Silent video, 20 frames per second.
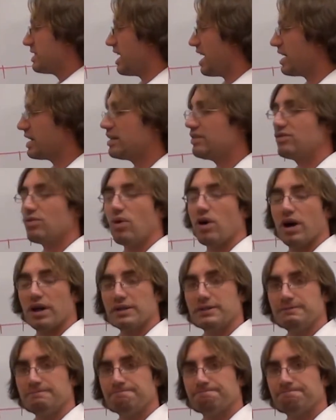negative
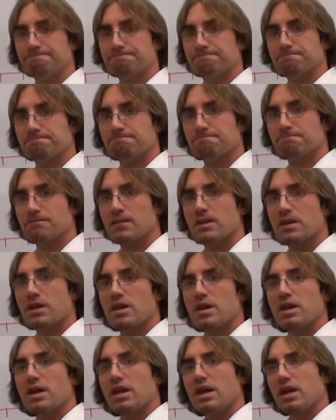1
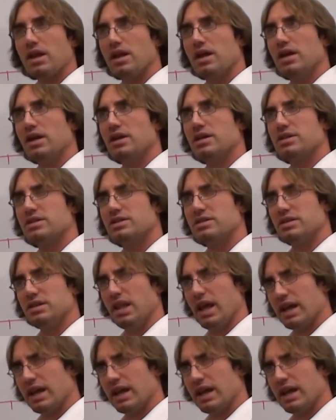is